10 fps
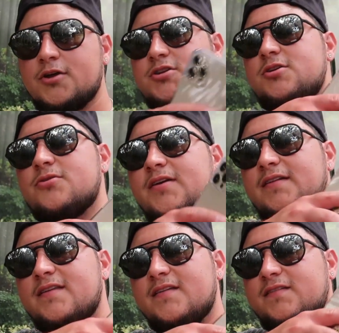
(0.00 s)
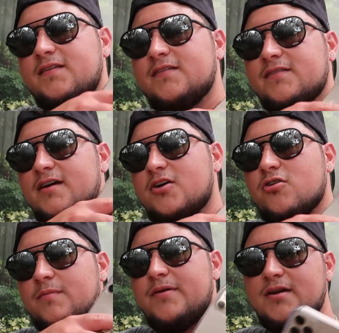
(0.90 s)
Do you think this is
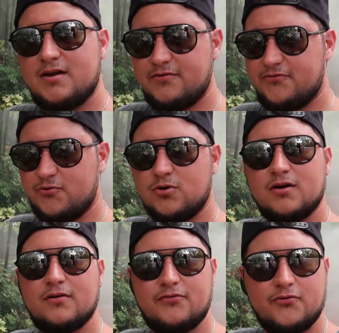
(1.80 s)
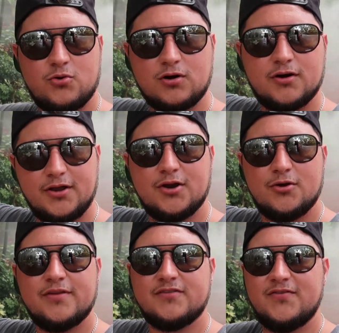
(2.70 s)
creepy enough for you
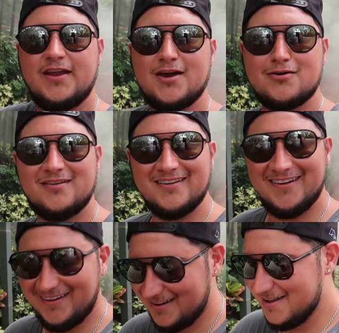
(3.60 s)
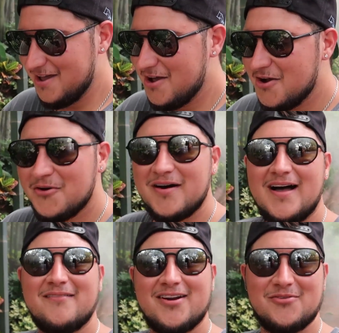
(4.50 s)
know, this video? Well,
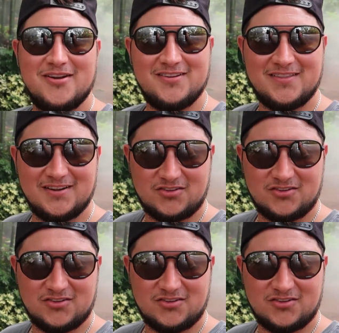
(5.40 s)
I'm gonna read you the